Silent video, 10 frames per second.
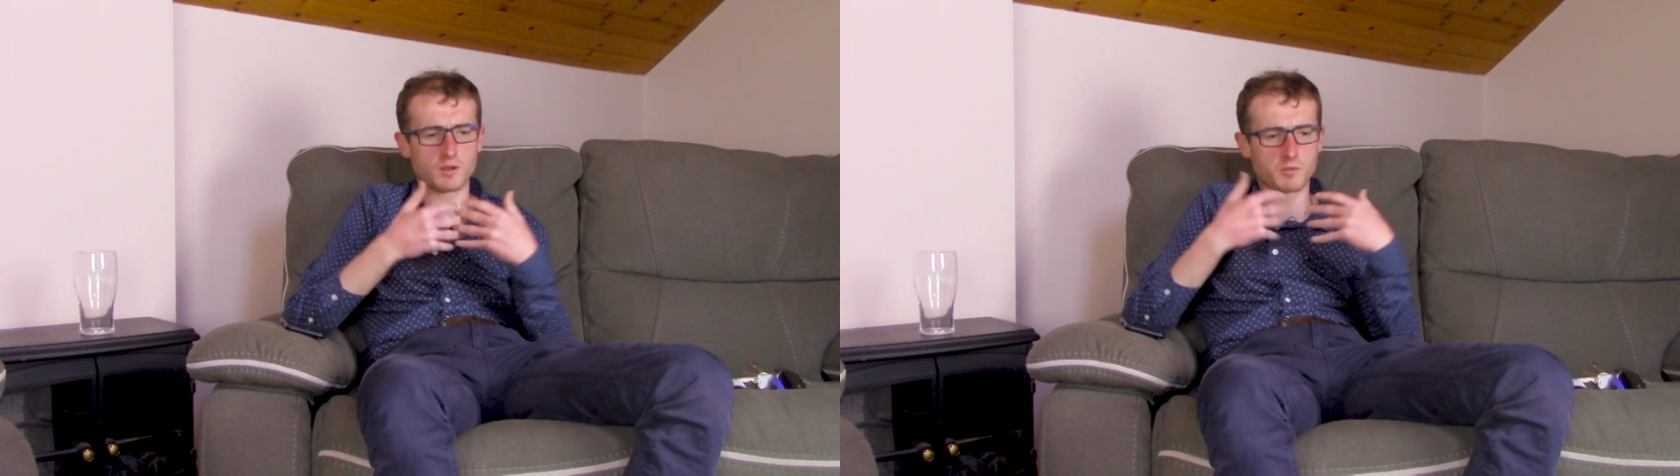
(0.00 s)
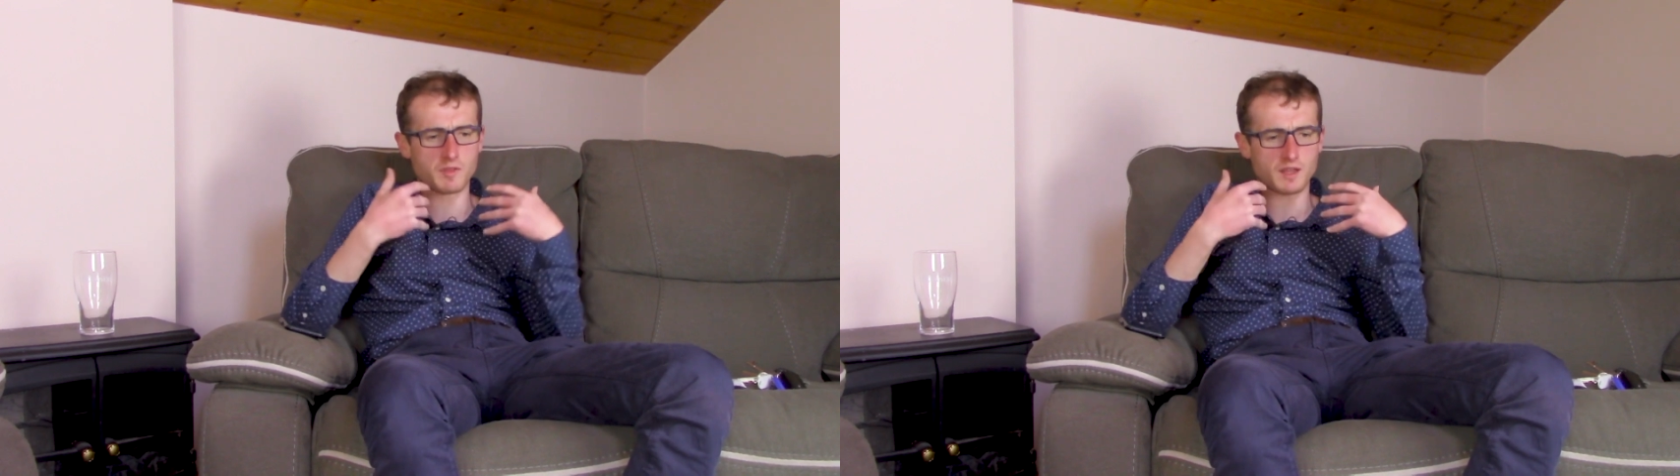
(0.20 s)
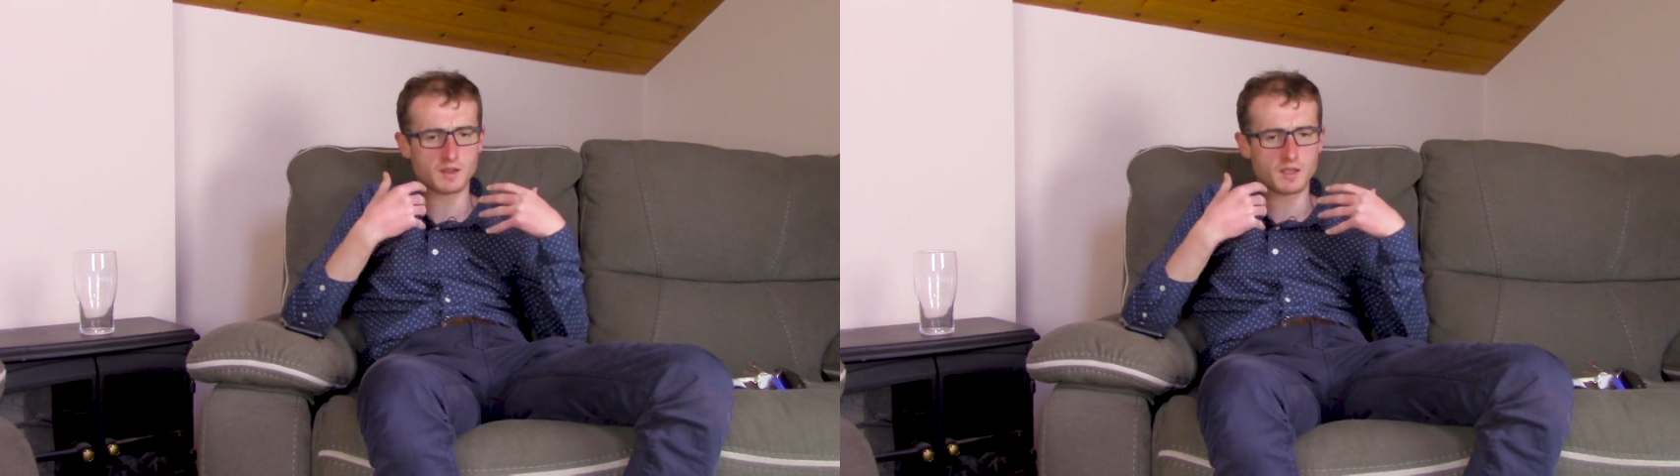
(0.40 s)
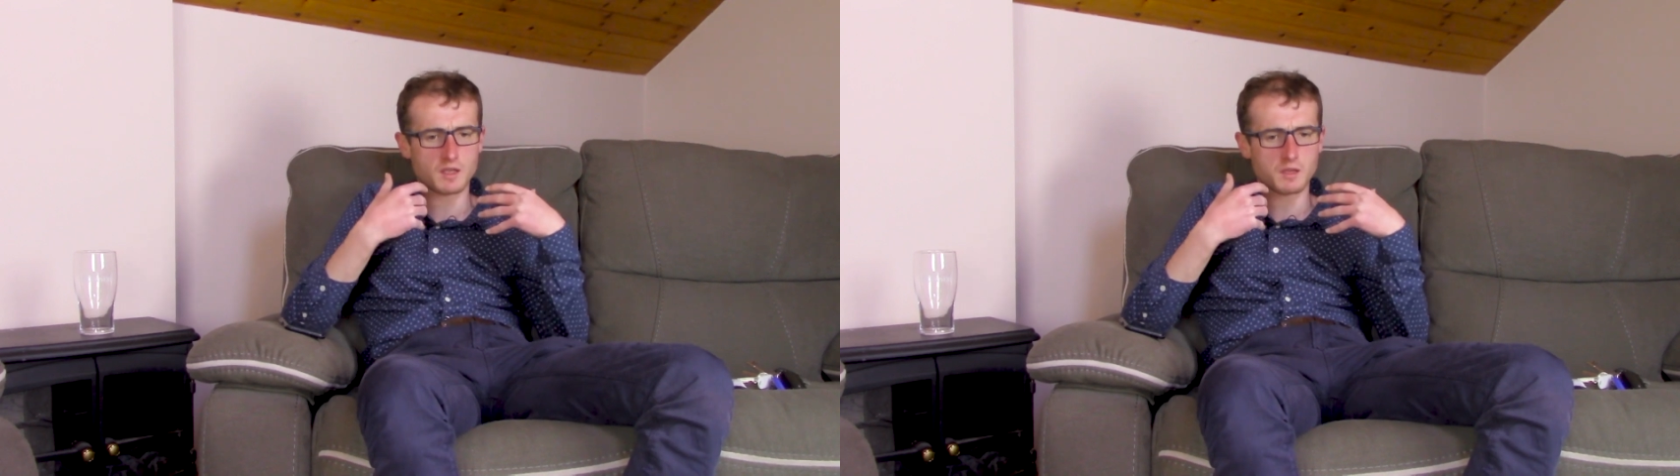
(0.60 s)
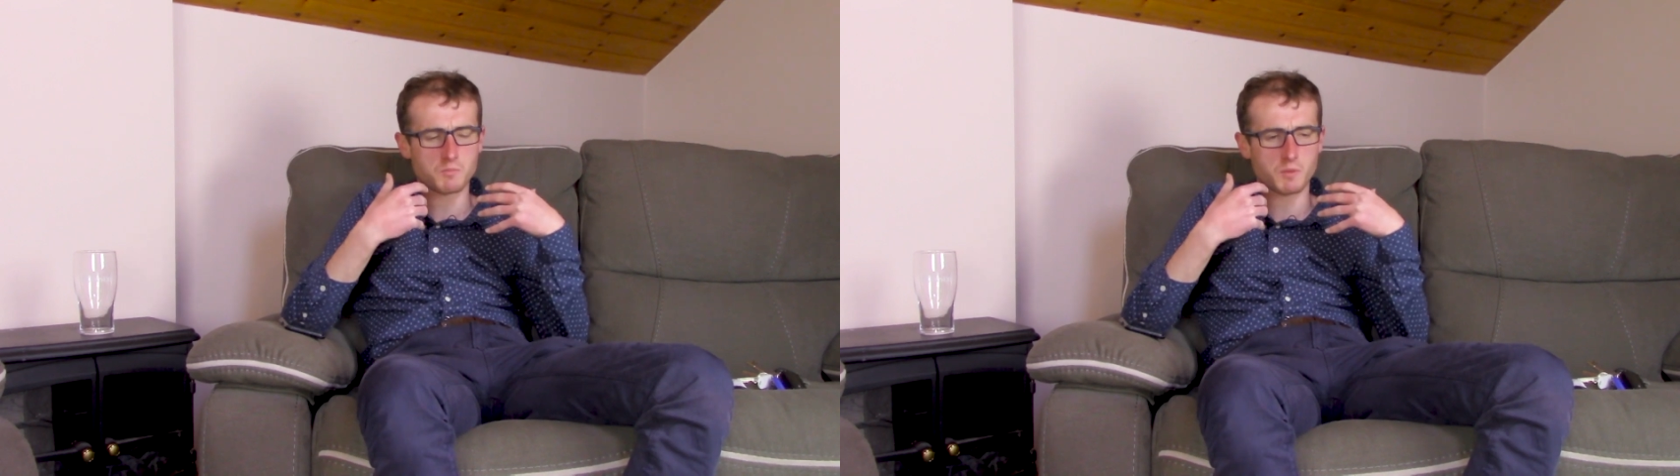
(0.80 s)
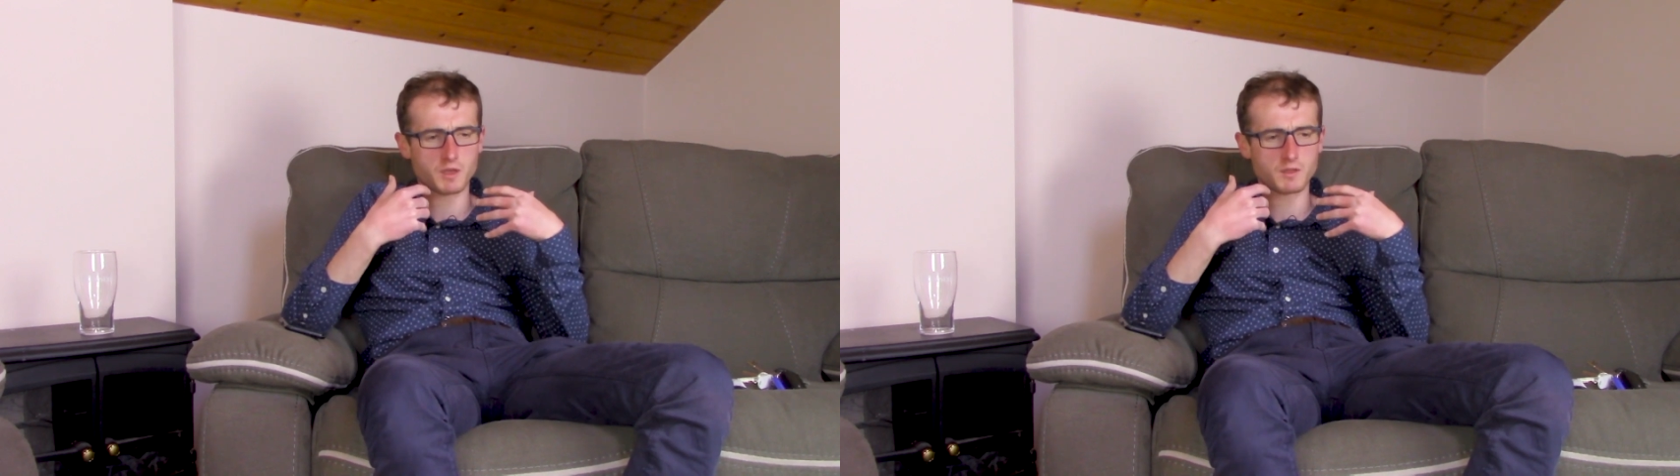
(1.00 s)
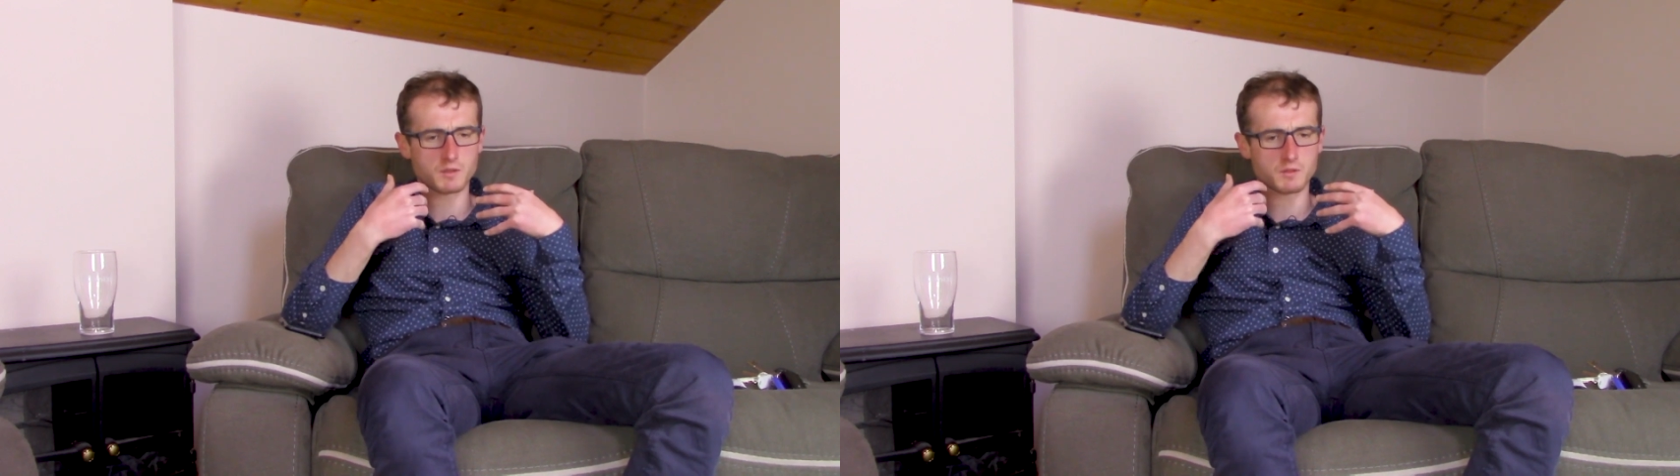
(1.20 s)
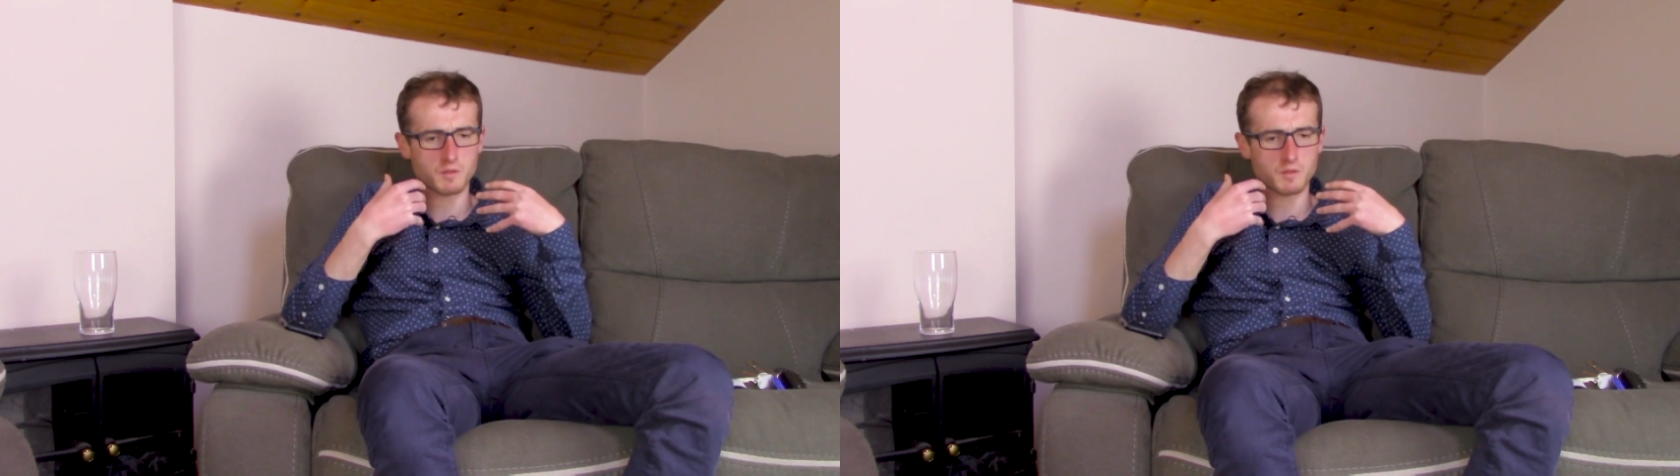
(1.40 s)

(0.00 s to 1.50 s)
and it was that by